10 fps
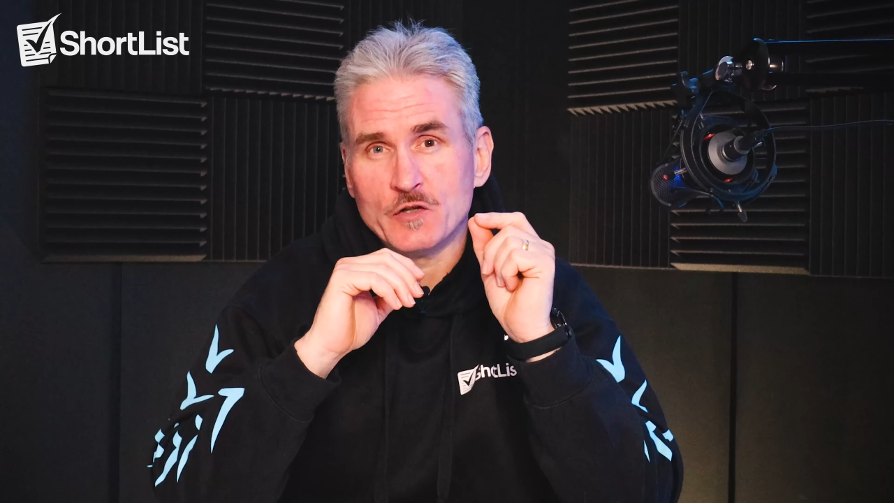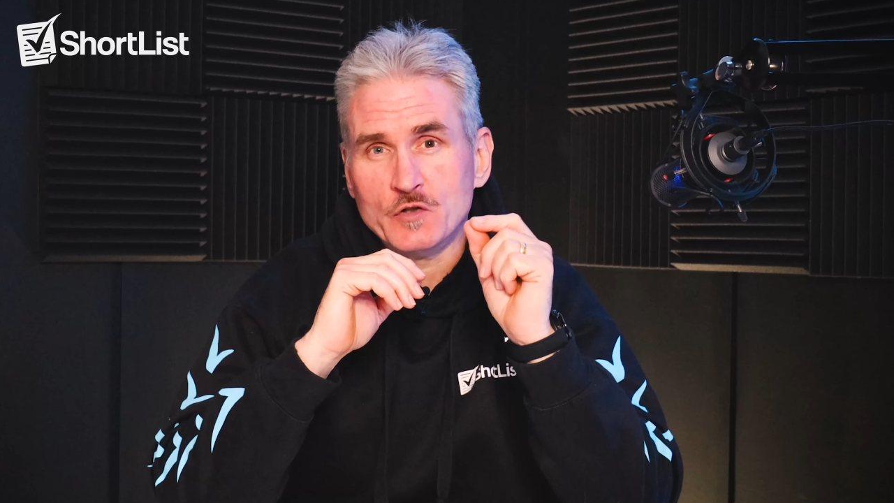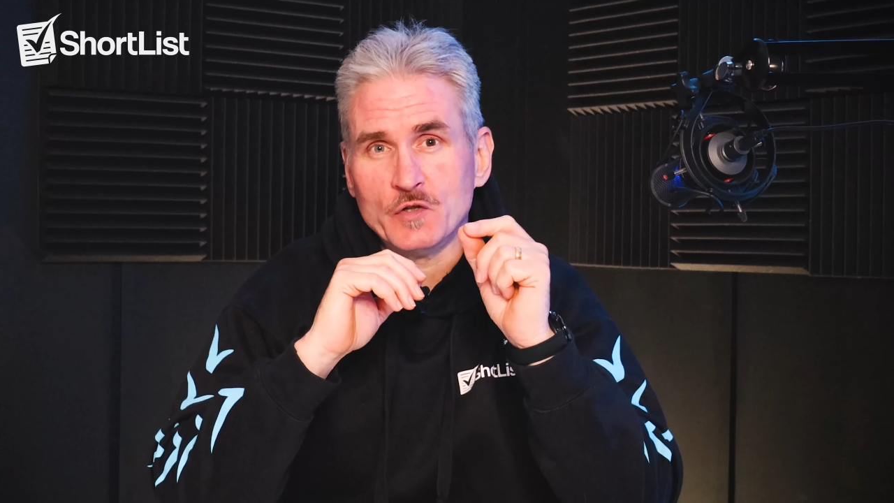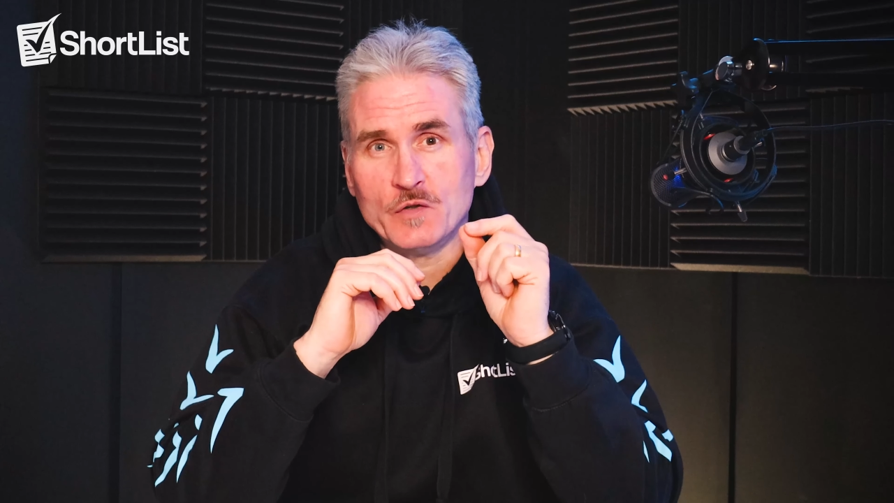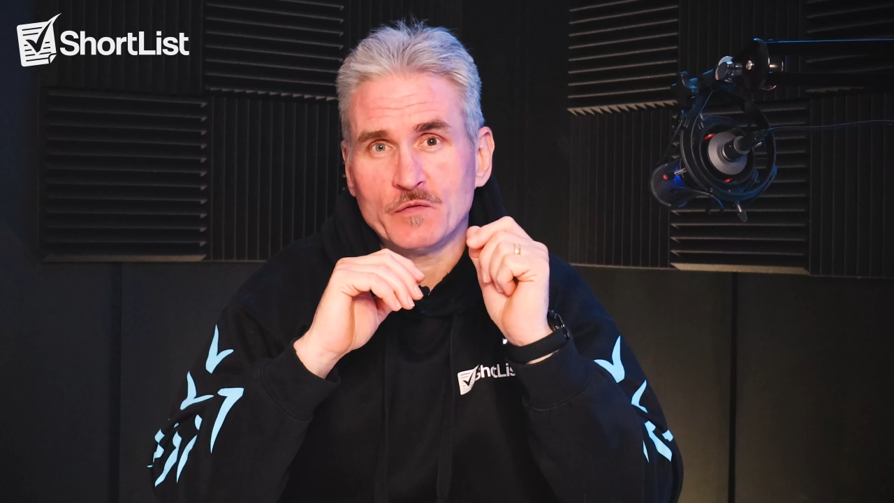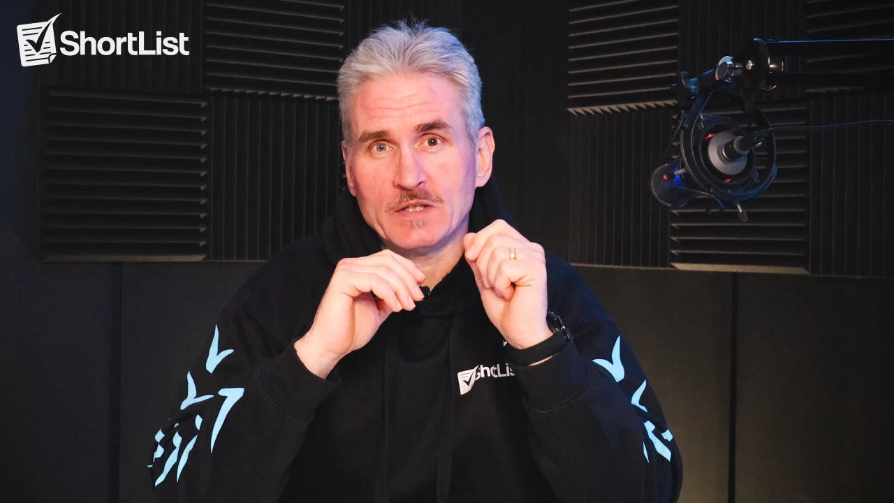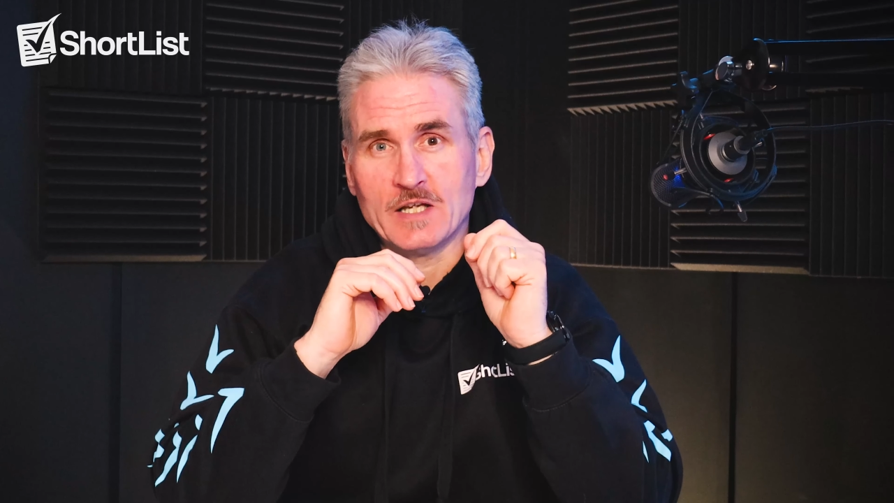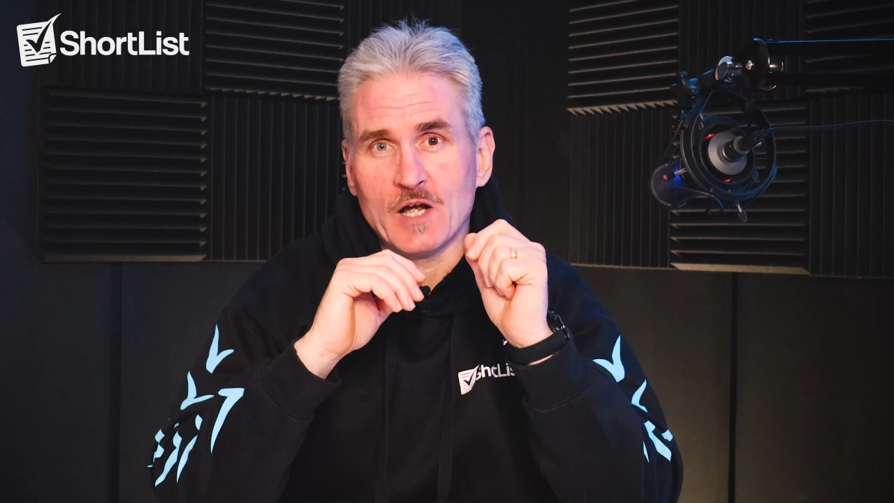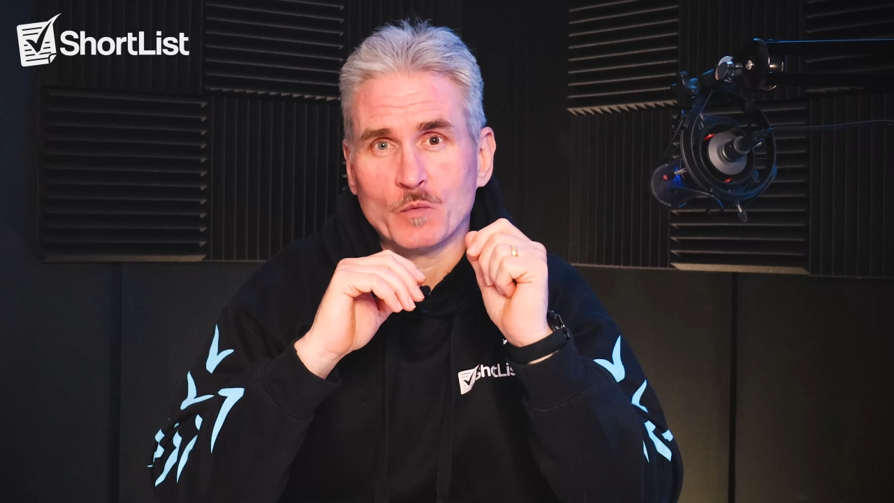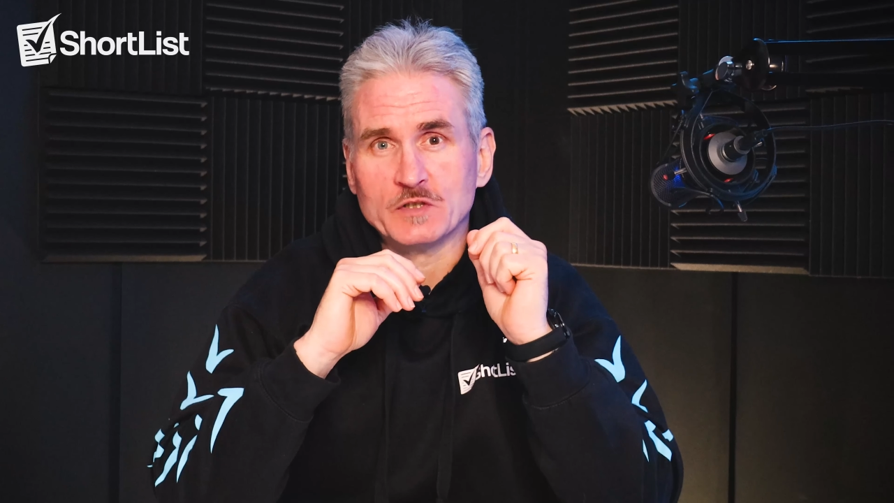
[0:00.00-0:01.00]
a new
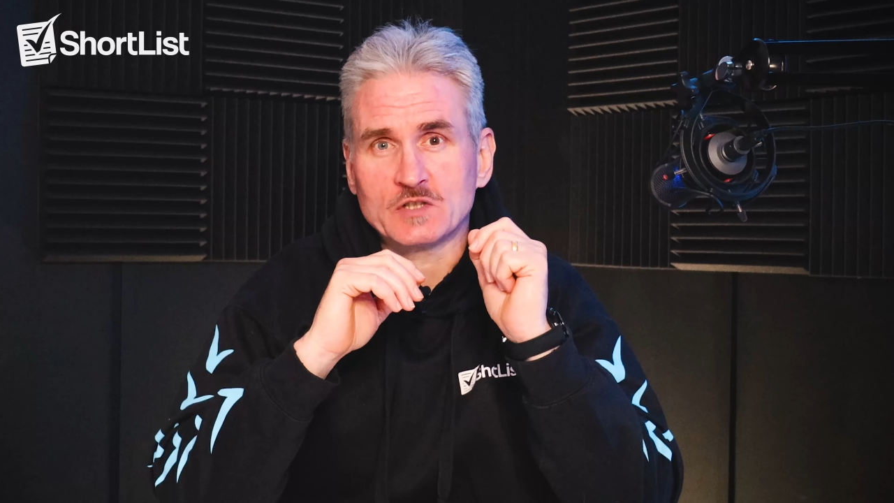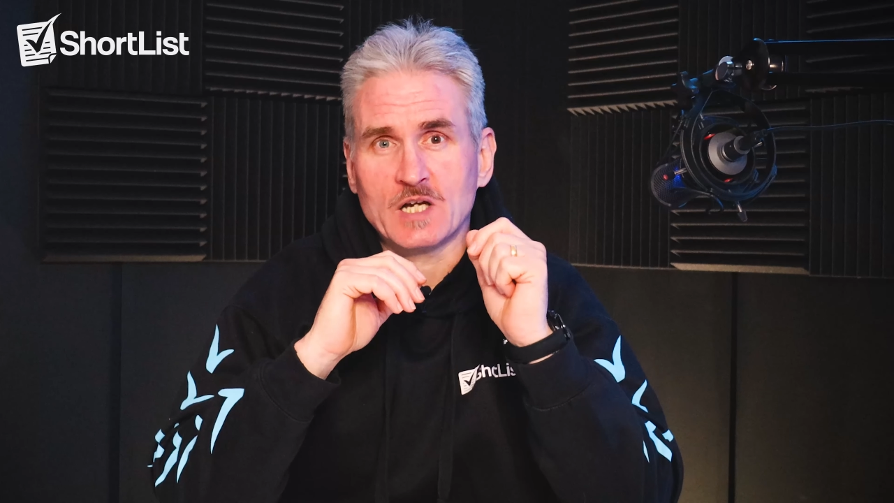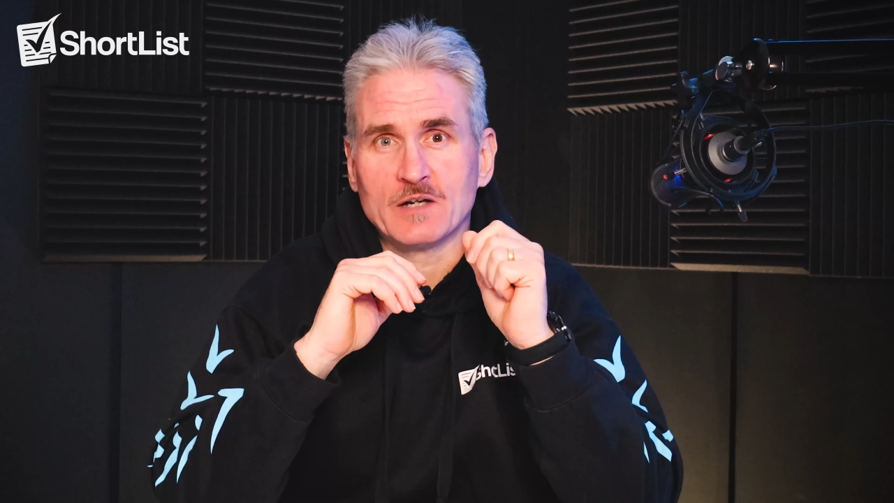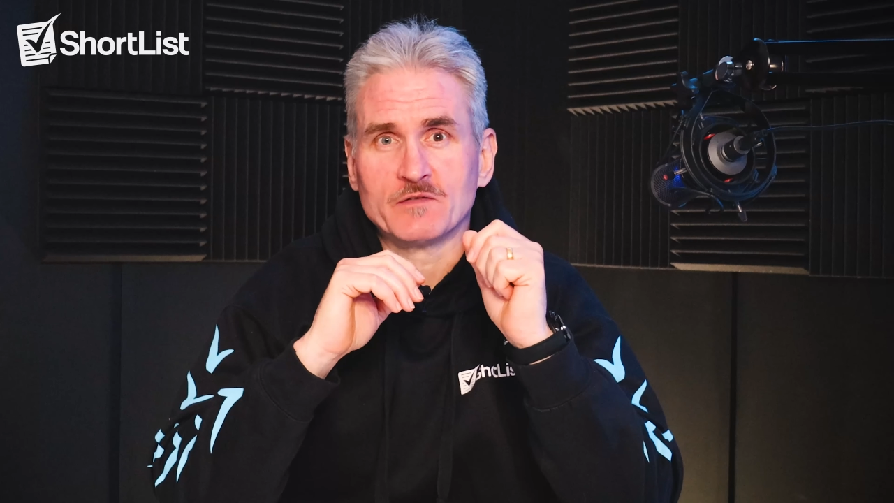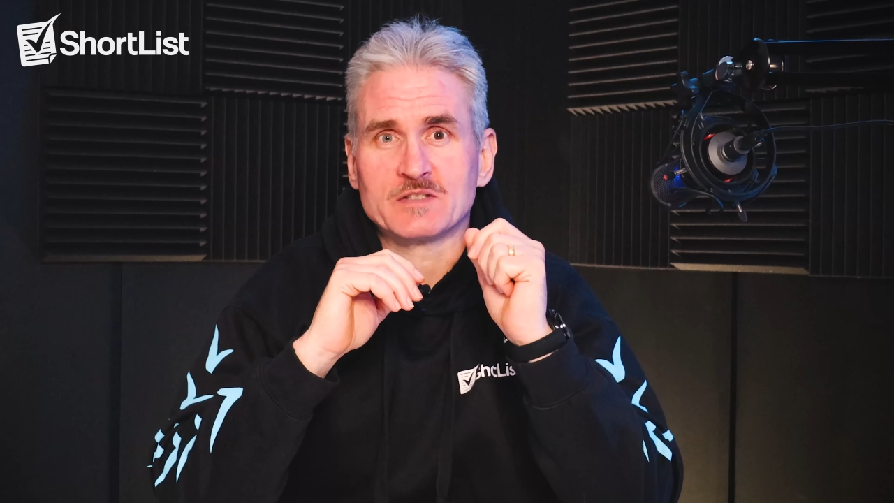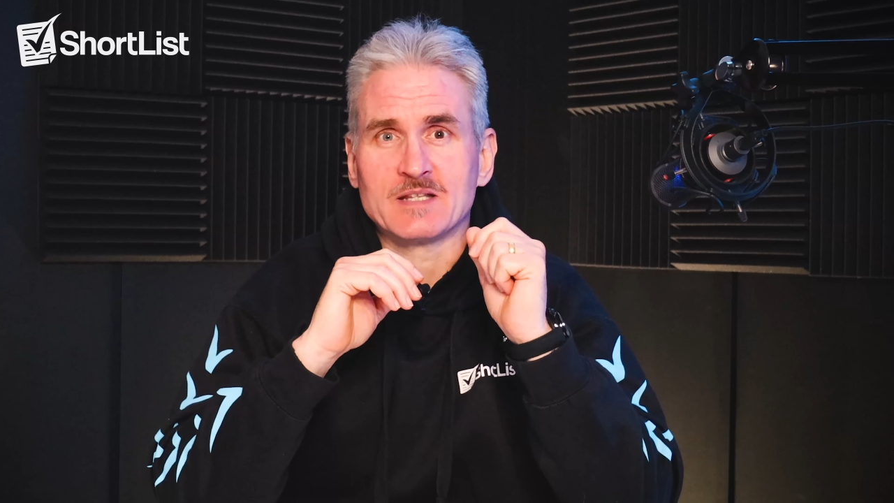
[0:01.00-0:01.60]
video which covers